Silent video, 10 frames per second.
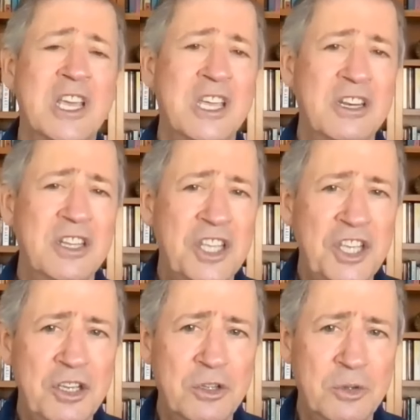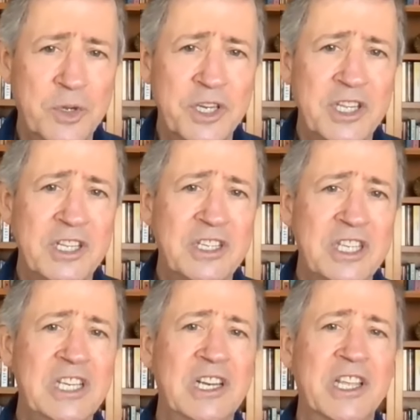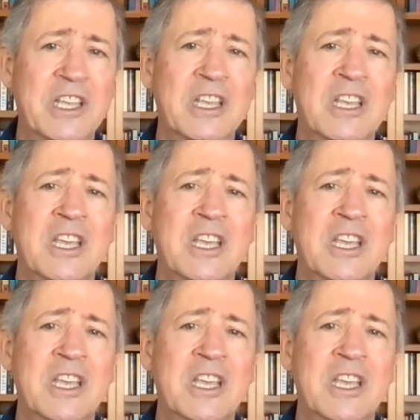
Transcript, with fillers: and to heal what needs healing